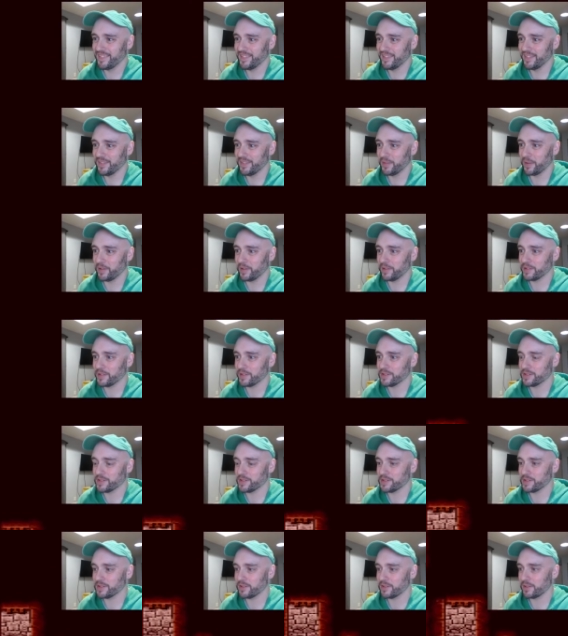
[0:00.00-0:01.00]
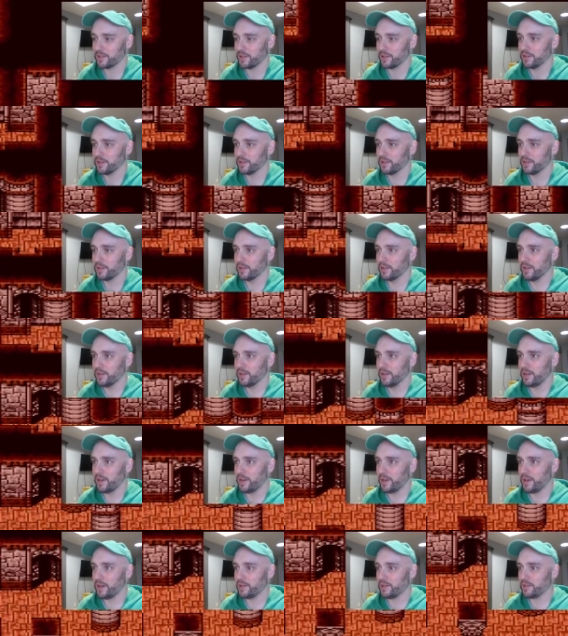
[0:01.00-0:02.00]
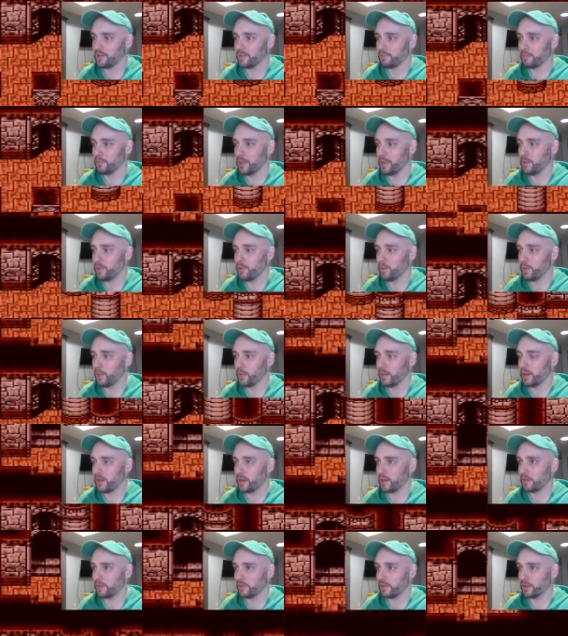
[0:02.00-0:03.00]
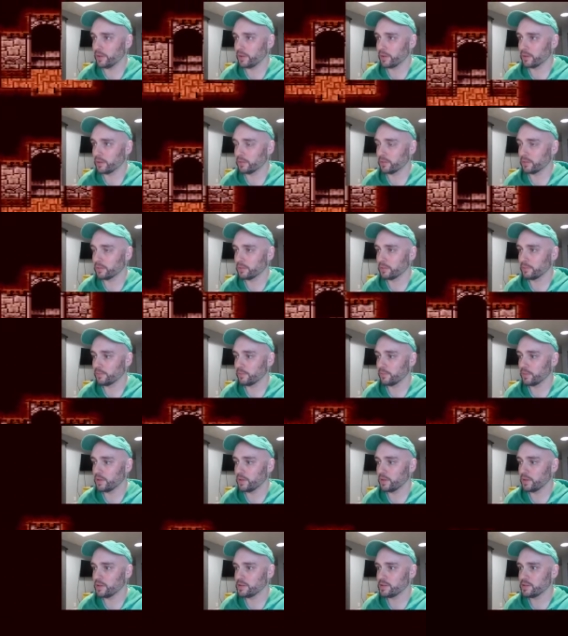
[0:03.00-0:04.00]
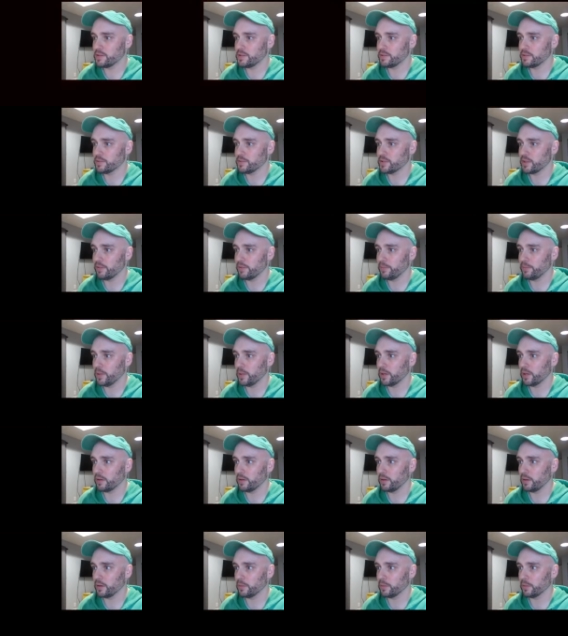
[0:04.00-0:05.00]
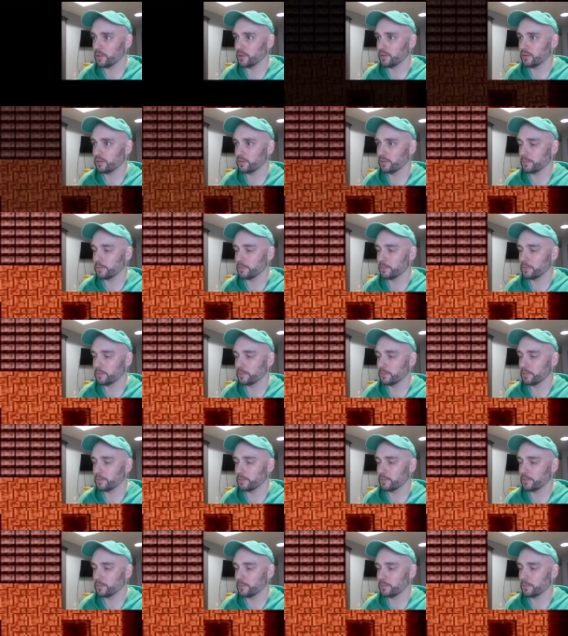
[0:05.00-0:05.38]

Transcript: okay, that's just okay. I maybe we got everything. I see some stuff back there, but...